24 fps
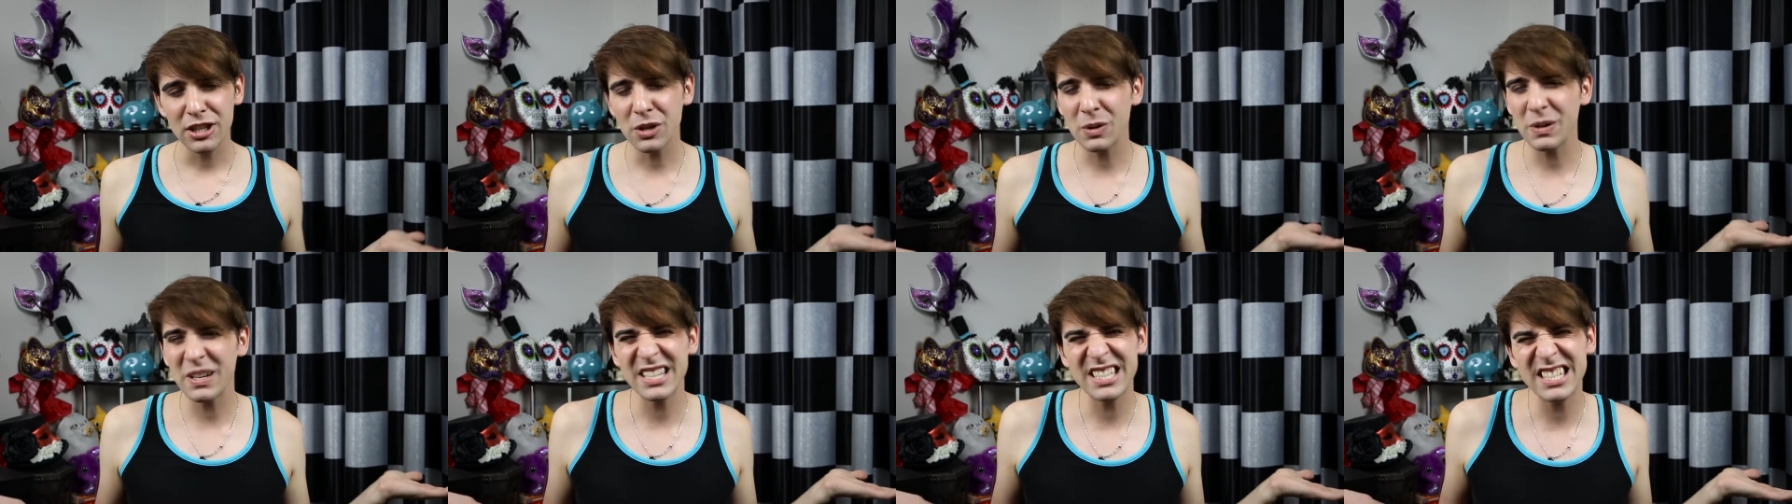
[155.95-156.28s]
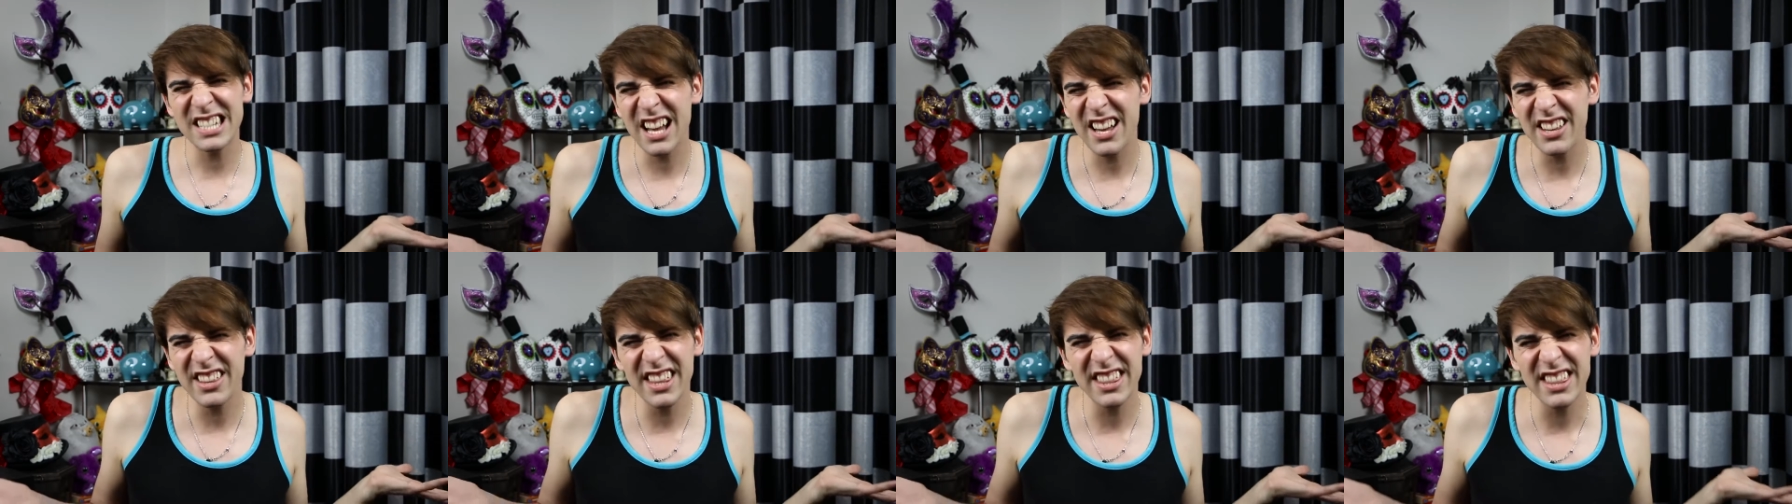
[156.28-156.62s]
You could
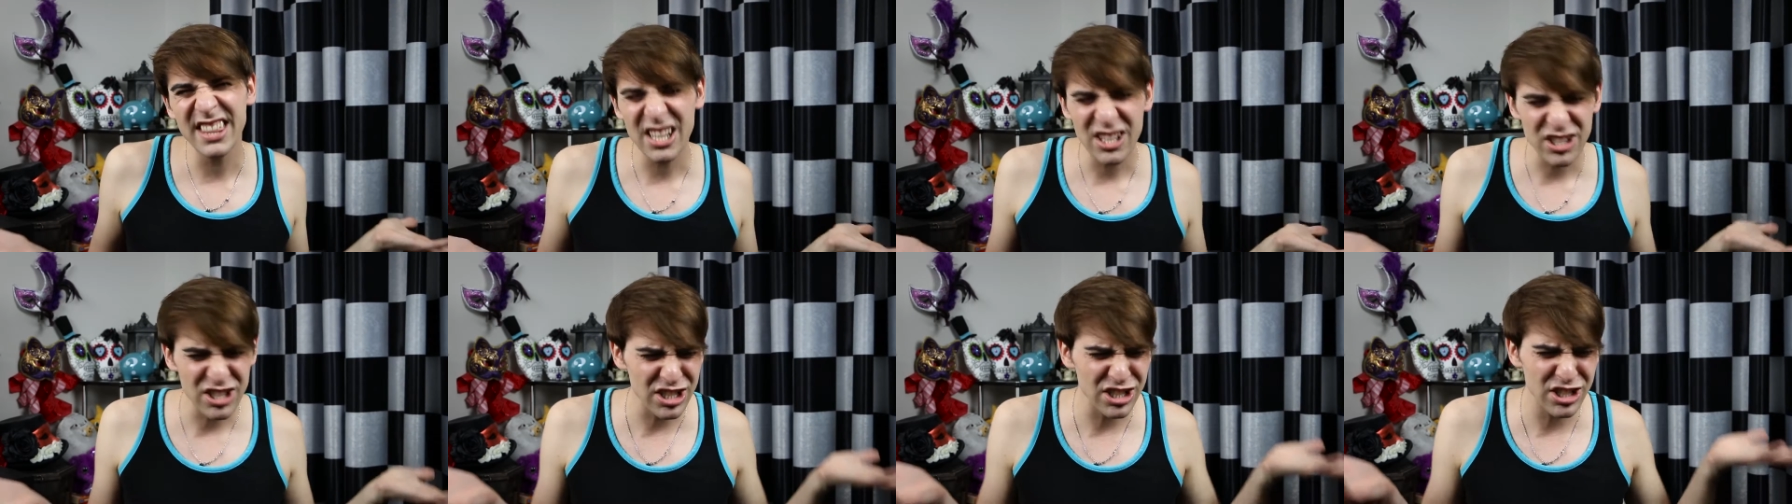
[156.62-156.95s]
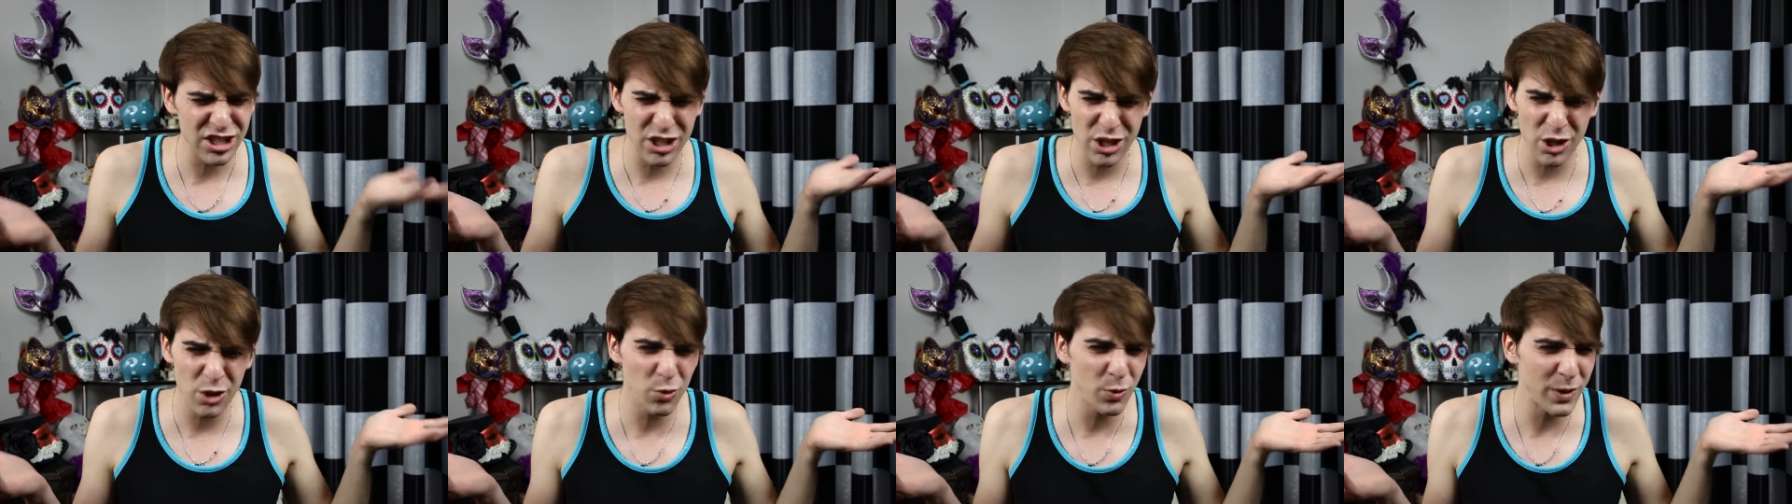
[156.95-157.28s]
tell that they're just
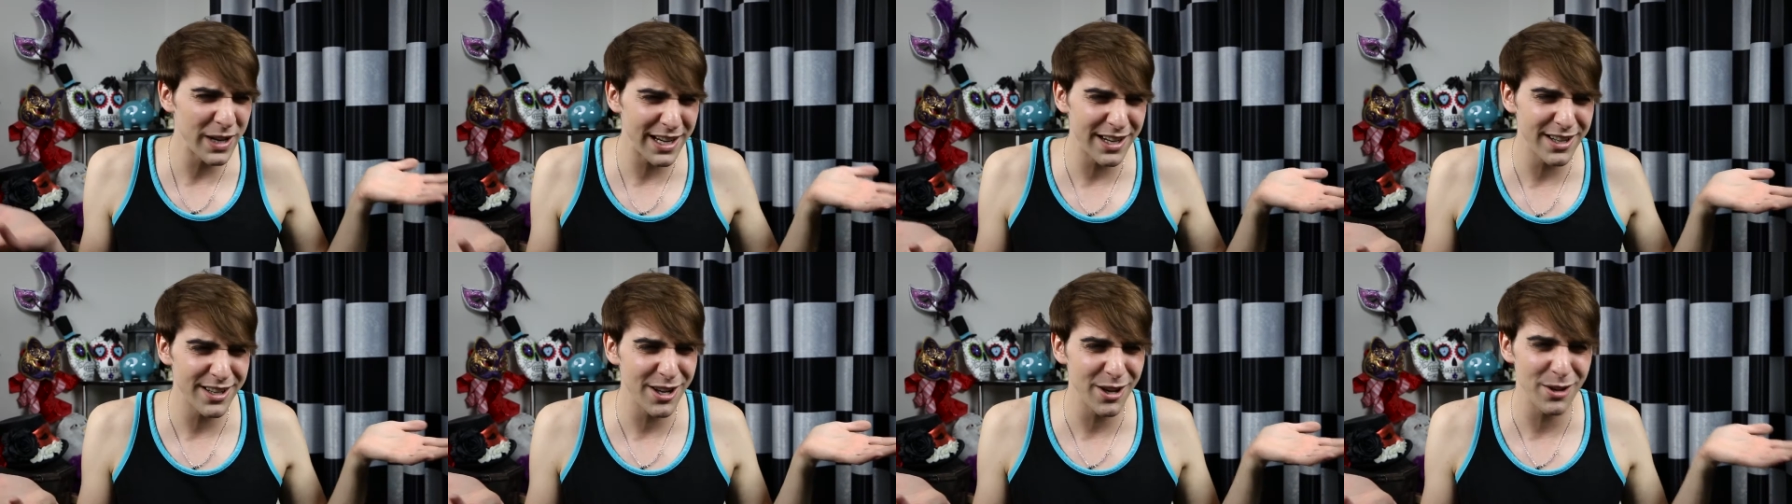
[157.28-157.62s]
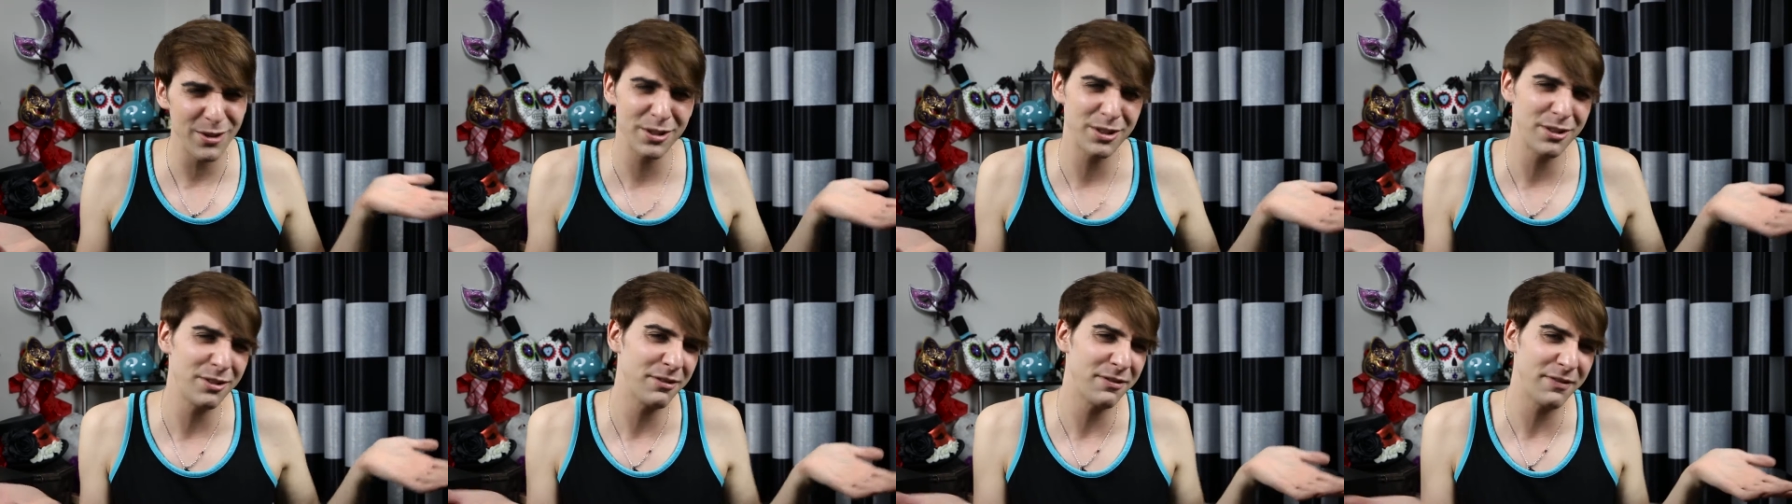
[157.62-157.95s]
two
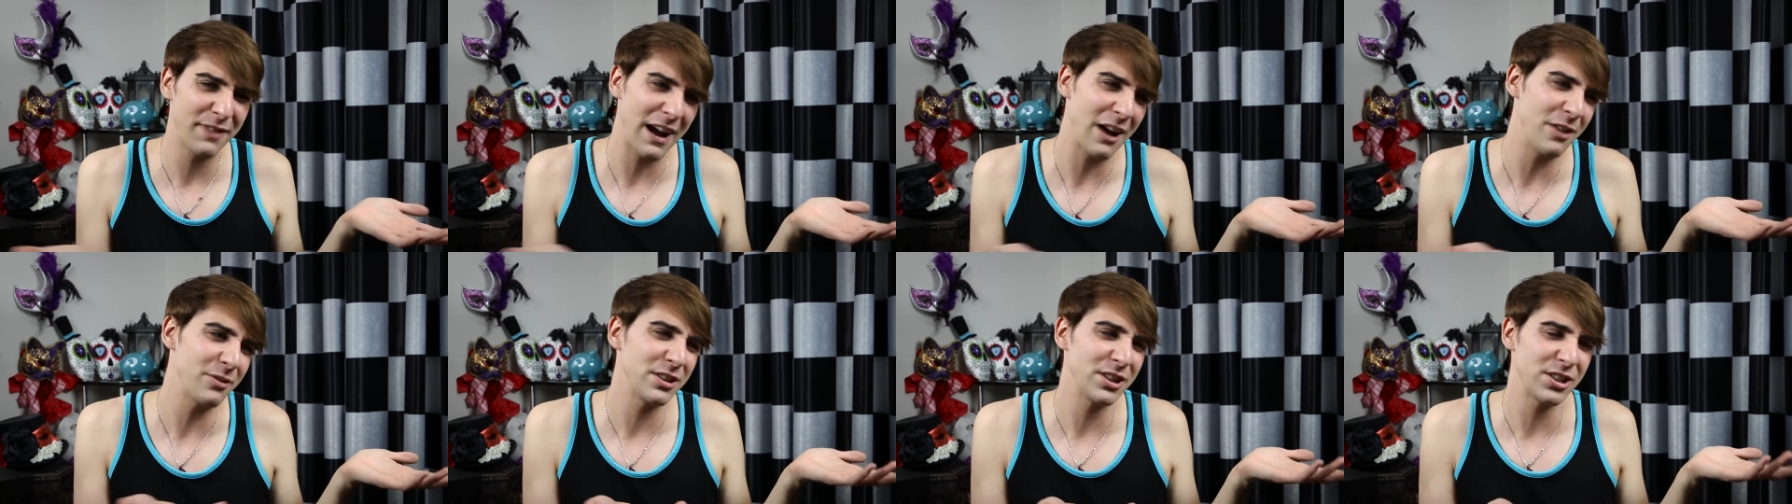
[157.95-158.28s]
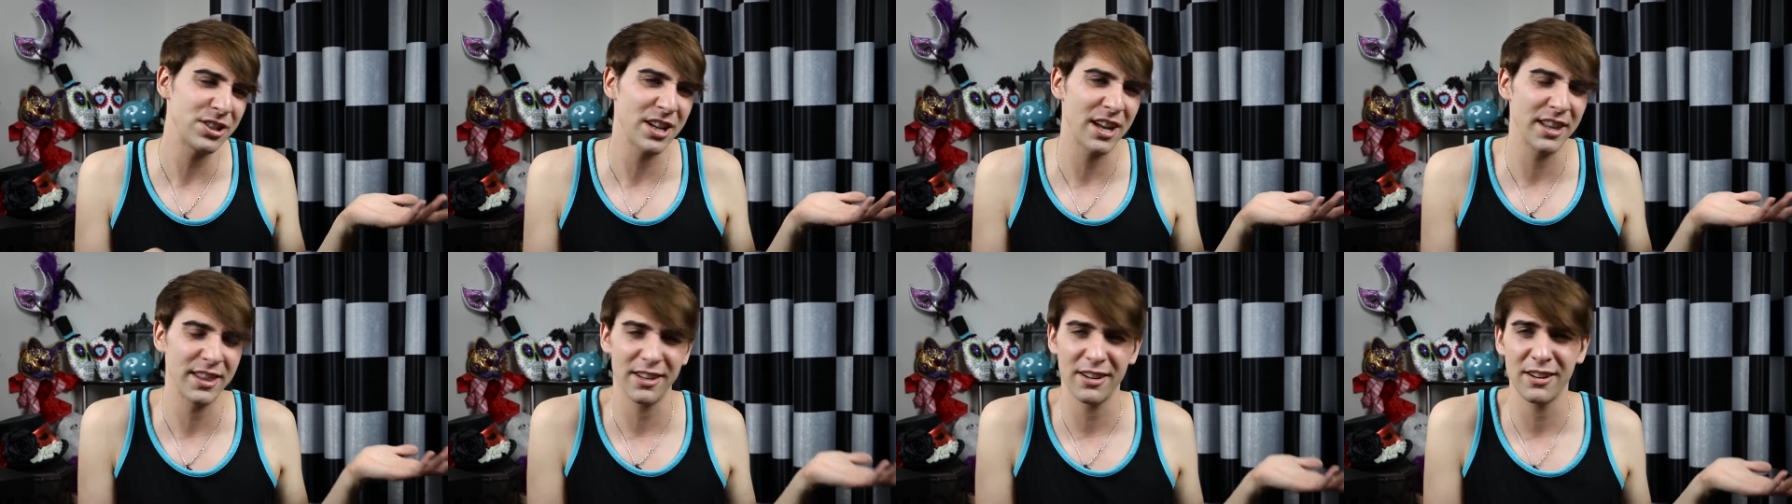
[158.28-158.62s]
weirdos who found
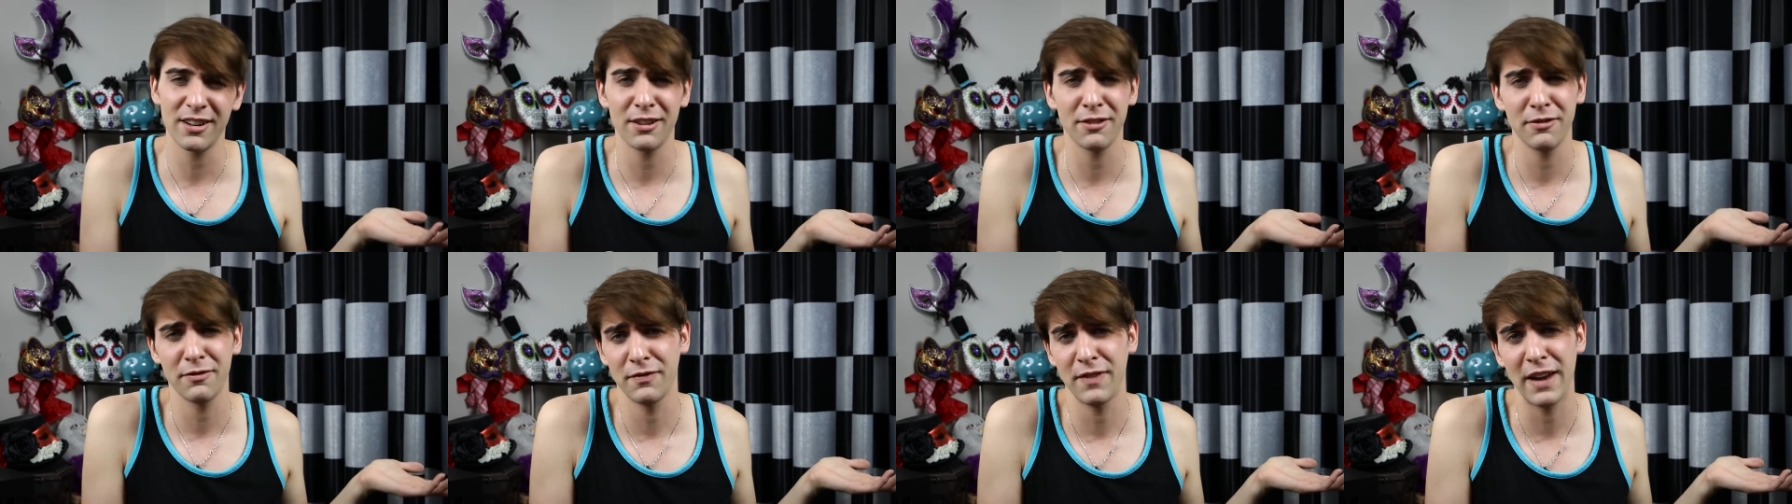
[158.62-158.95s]
each other